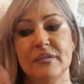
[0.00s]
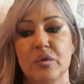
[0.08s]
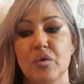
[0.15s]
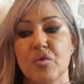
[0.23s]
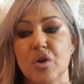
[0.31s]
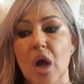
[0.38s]
So
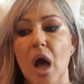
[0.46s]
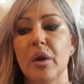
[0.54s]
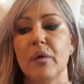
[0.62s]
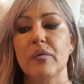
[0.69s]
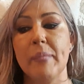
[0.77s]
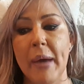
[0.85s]
they're not
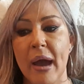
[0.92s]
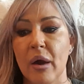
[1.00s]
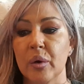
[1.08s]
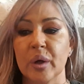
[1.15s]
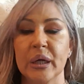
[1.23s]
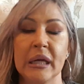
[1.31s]

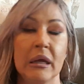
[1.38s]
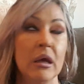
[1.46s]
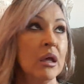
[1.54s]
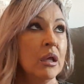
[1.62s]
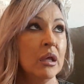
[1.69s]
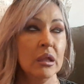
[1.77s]
overpowering,
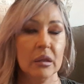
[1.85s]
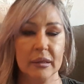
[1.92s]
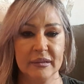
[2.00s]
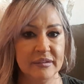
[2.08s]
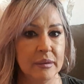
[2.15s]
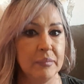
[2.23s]

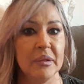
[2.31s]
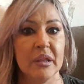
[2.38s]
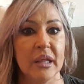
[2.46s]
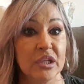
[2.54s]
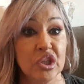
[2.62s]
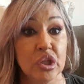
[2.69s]
something
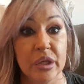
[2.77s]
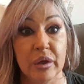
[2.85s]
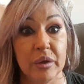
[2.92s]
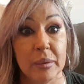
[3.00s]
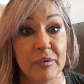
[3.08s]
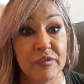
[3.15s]
like
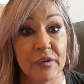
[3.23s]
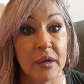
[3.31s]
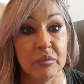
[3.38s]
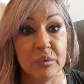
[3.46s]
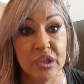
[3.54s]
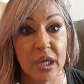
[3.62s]
Chanel No.
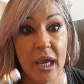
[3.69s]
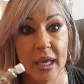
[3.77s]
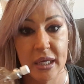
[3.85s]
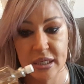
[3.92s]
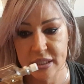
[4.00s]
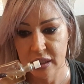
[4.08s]
5, which I
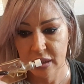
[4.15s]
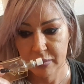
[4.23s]
hate.